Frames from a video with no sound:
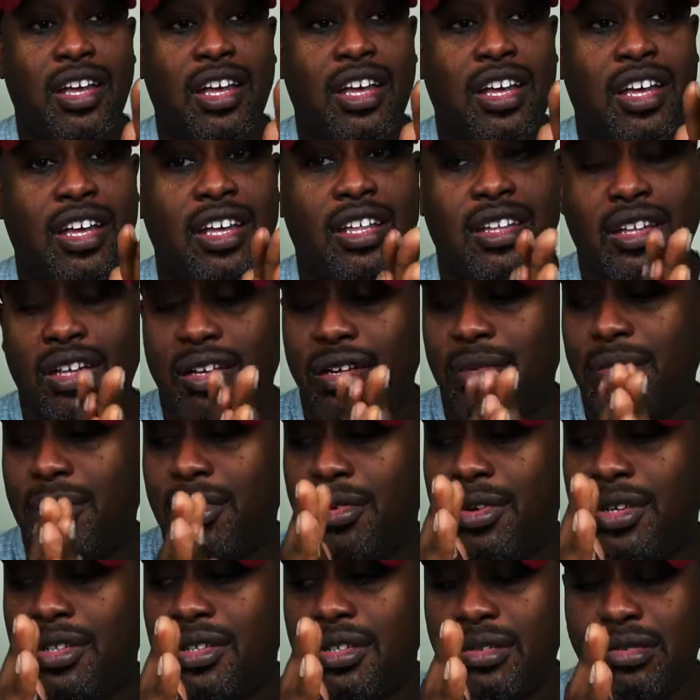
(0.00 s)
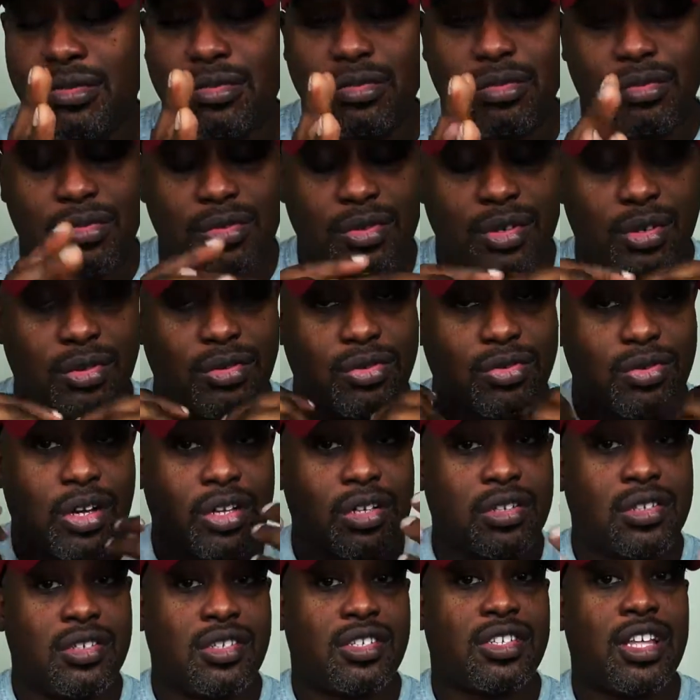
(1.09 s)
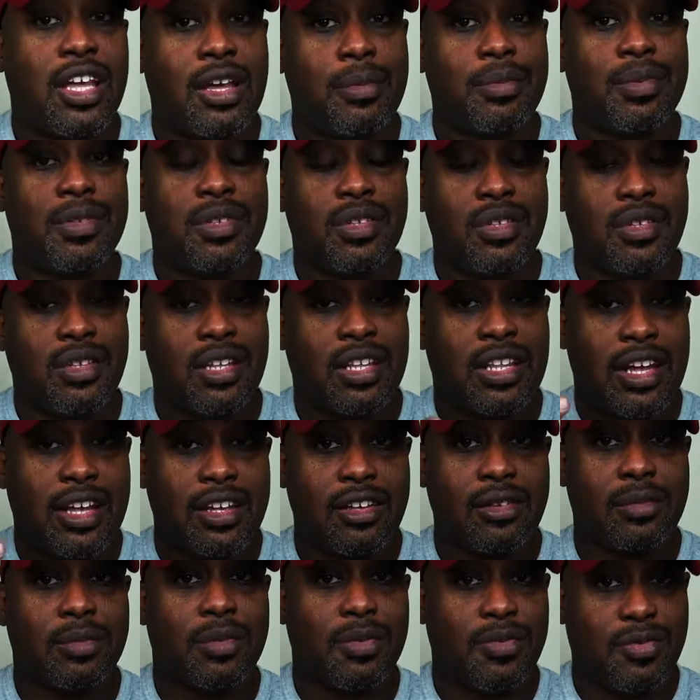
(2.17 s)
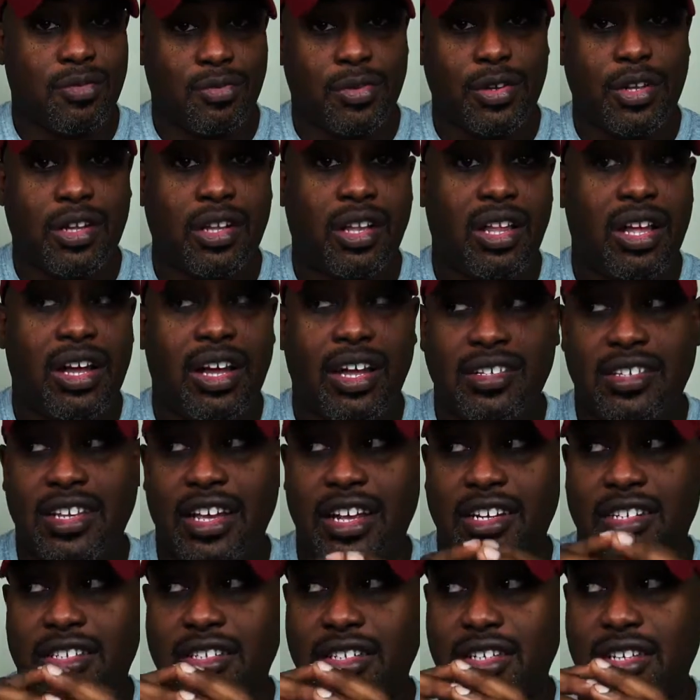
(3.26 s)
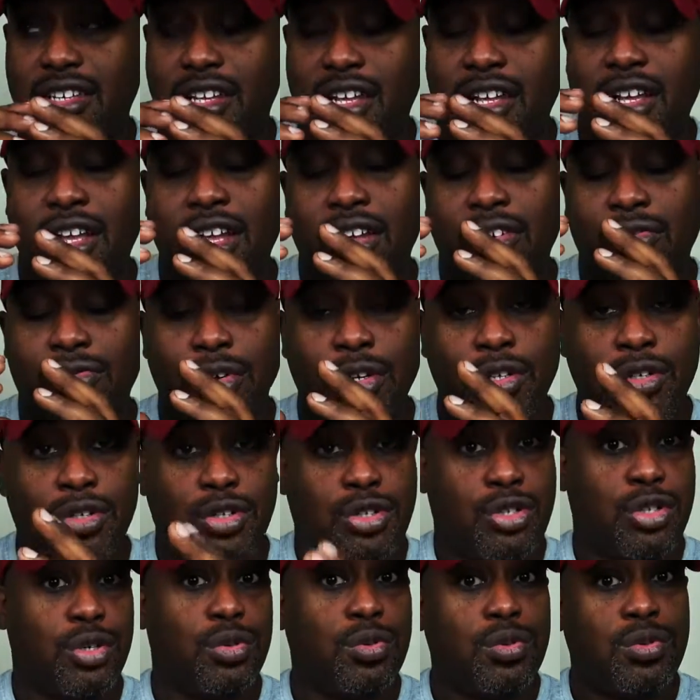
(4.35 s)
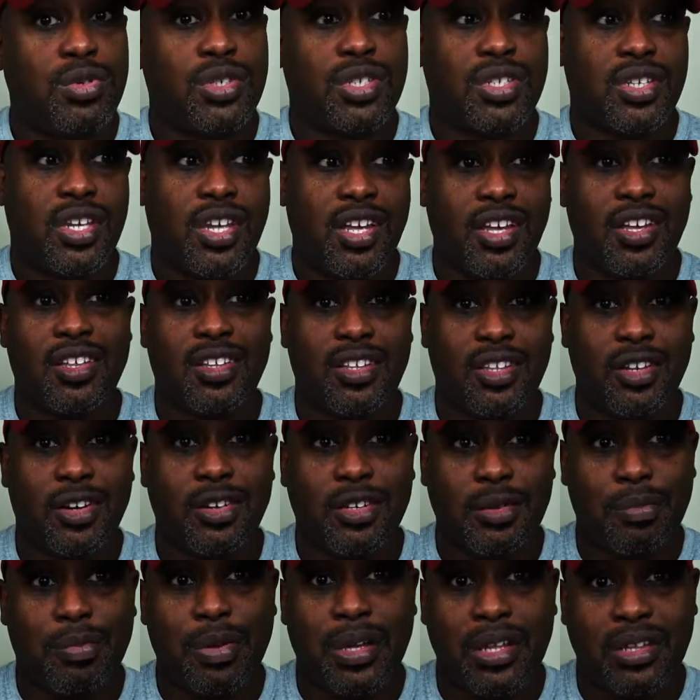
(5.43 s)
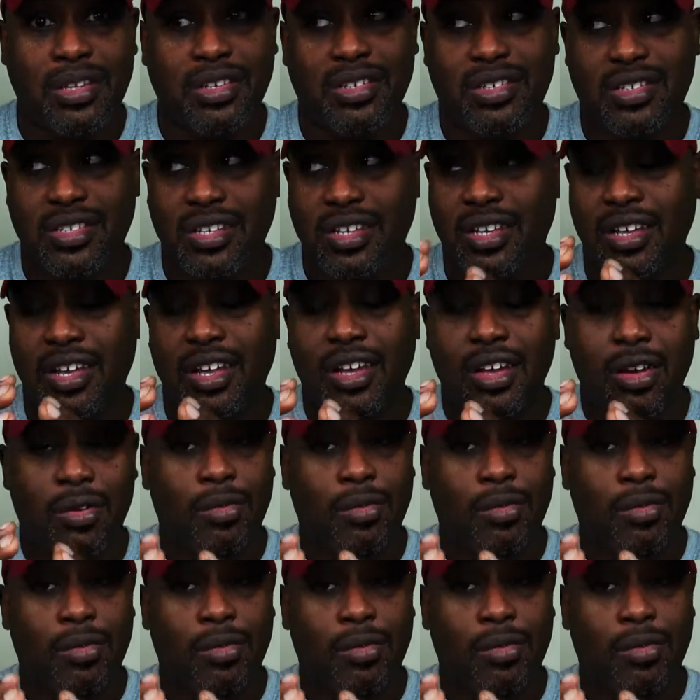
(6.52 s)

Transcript: And I'm going to go through all of the steps that I helped the 3 clients actually reduce their dependency.